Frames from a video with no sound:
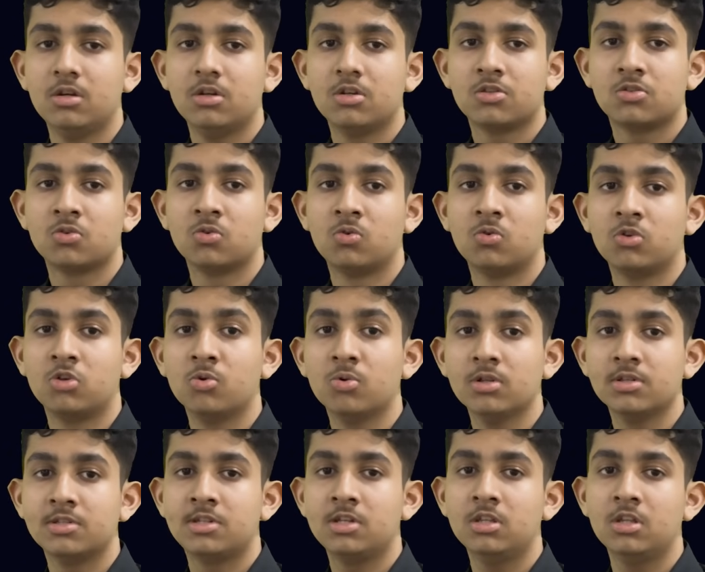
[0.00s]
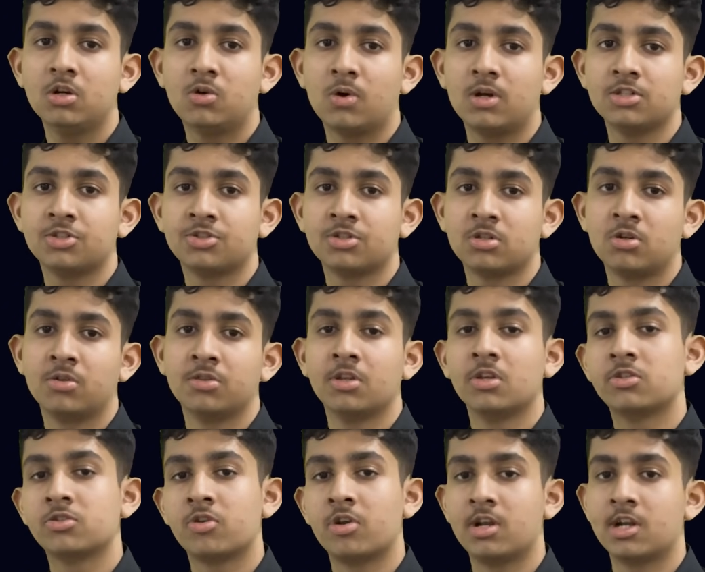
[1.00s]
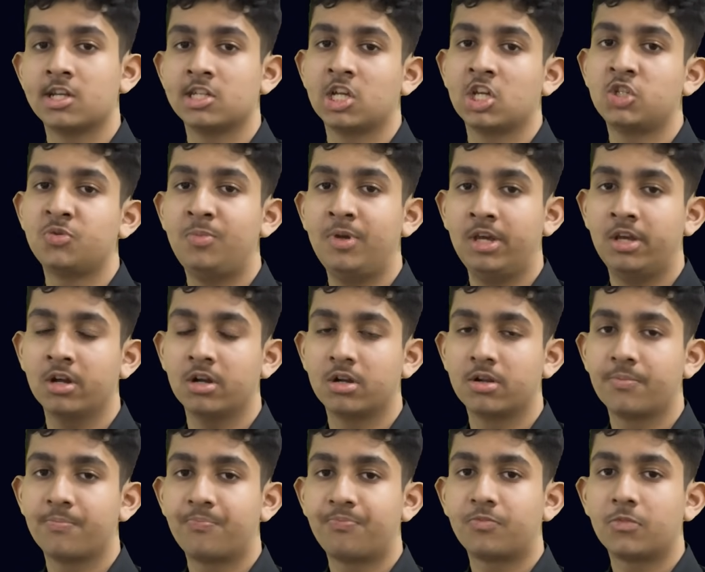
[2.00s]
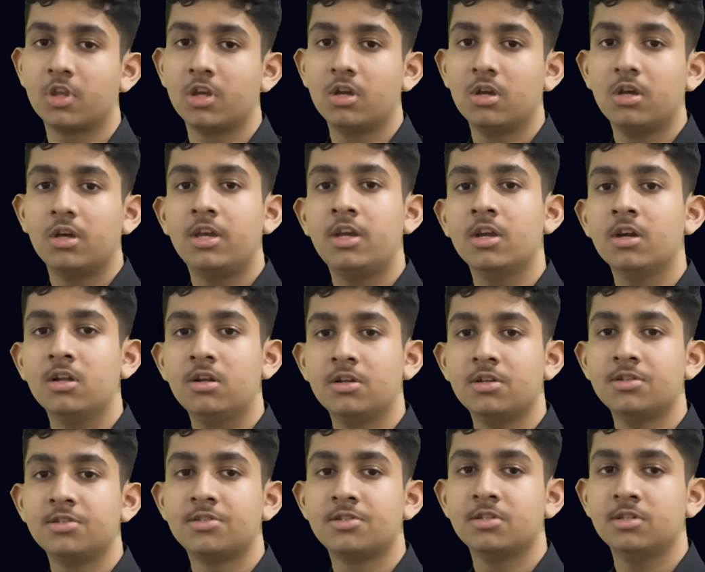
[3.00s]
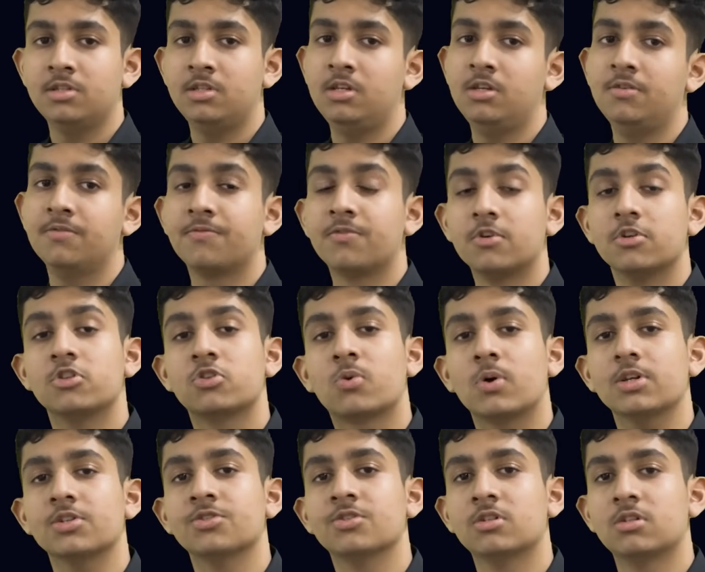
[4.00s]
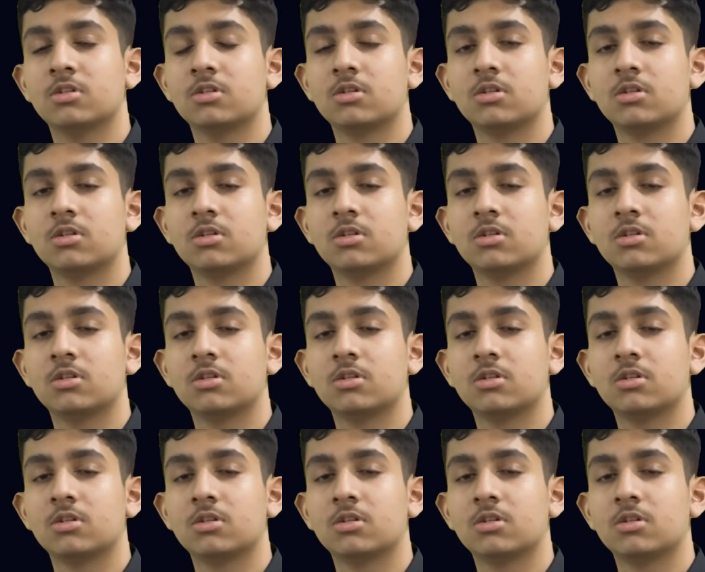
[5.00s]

So you will see the question on the screen as I speak it. Here is the first question.